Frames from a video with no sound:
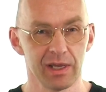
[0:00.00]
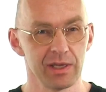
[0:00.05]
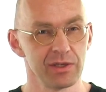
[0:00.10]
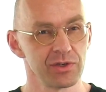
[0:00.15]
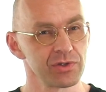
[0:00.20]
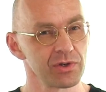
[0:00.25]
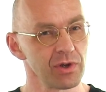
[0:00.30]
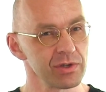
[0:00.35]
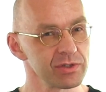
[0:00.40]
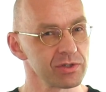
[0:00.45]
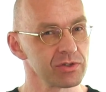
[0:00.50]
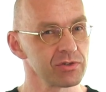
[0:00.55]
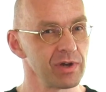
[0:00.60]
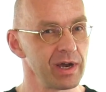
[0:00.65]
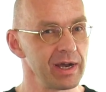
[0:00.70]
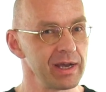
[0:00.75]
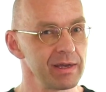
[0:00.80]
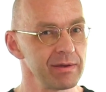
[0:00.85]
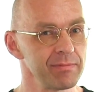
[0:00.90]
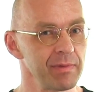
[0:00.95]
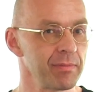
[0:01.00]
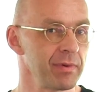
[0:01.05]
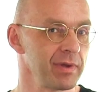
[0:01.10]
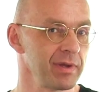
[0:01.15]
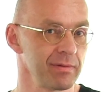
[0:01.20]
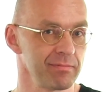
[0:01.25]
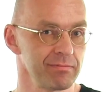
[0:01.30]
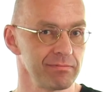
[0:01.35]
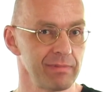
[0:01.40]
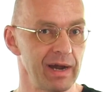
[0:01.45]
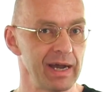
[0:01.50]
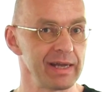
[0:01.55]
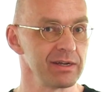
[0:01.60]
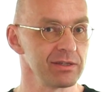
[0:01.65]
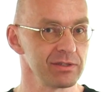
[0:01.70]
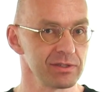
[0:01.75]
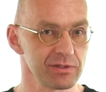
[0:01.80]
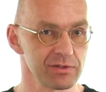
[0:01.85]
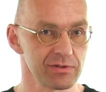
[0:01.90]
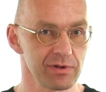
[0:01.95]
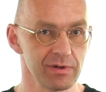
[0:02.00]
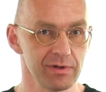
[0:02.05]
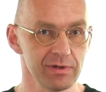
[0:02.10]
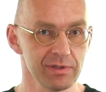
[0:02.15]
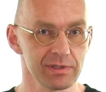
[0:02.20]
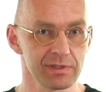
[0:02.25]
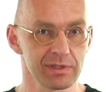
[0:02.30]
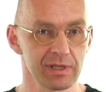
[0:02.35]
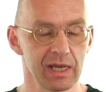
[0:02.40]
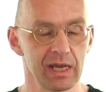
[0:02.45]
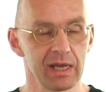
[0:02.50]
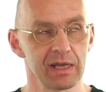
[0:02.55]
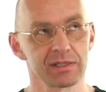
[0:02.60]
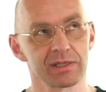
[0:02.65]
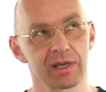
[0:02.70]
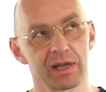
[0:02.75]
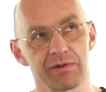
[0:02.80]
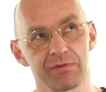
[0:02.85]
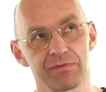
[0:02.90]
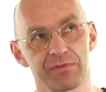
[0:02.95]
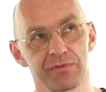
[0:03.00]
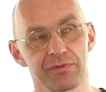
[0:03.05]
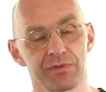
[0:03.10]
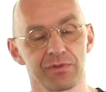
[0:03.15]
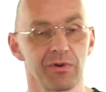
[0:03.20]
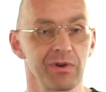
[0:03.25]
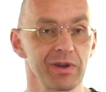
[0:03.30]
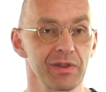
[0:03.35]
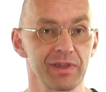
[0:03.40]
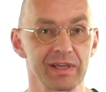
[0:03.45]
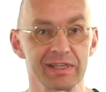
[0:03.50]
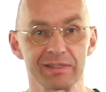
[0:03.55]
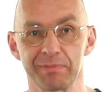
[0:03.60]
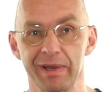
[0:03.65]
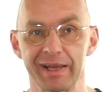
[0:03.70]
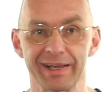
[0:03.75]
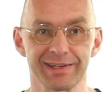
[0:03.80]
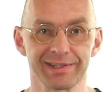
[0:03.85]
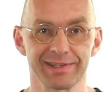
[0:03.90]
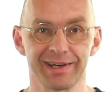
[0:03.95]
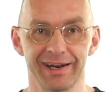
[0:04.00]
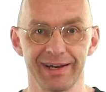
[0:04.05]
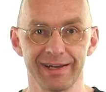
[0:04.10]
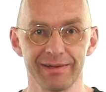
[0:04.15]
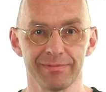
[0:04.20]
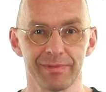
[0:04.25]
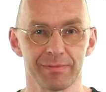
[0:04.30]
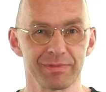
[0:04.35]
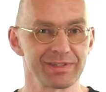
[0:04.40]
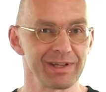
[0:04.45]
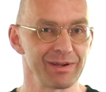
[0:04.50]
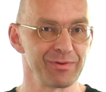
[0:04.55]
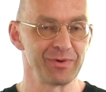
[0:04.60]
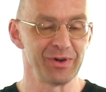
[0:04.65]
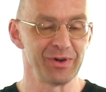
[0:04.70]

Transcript: You could also try maybe minus throws, it's kind of throwing things back in time. I'm still